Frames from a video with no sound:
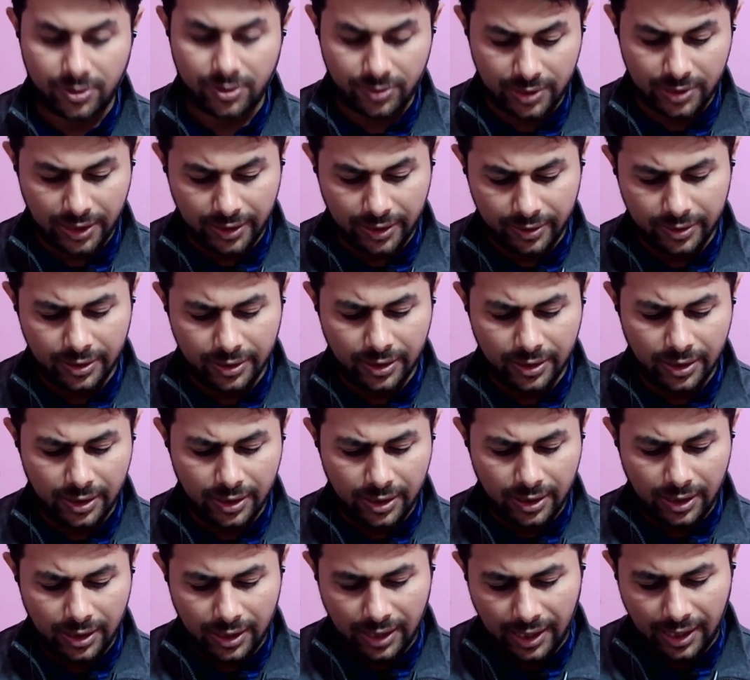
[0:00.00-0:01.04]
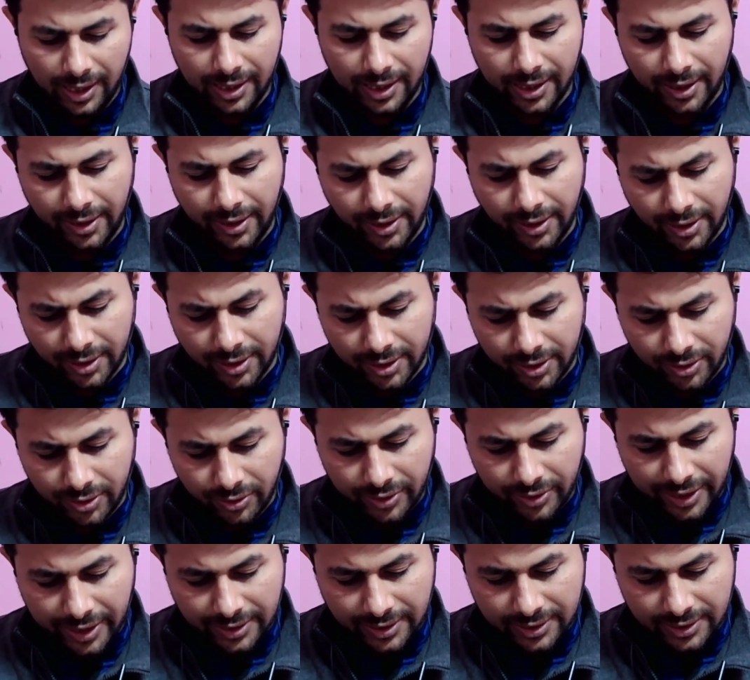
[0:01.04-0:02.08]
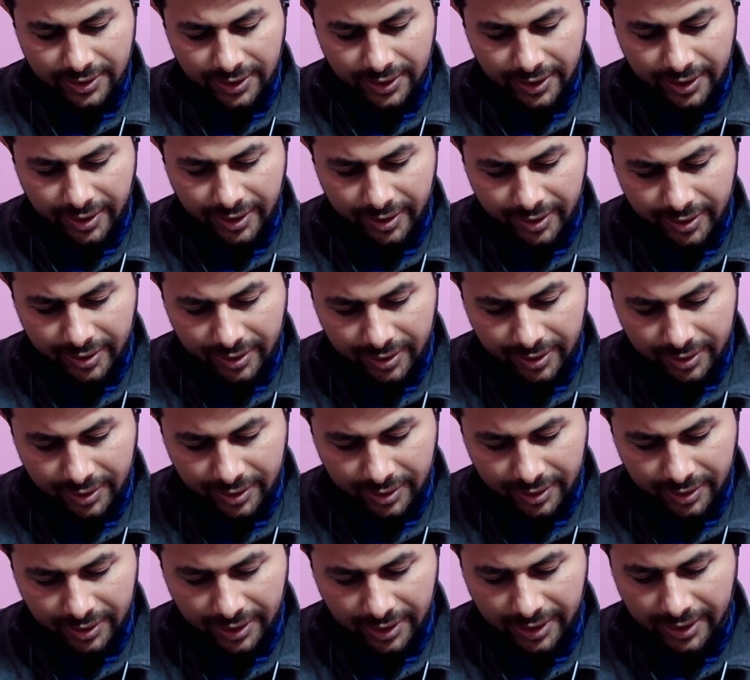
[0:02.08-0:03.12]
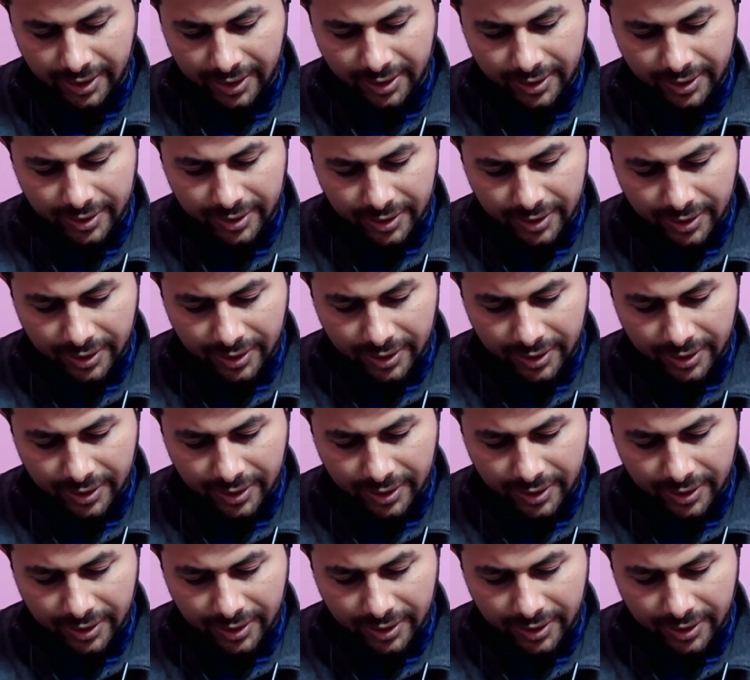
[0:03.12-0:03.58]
Okay, and you can see that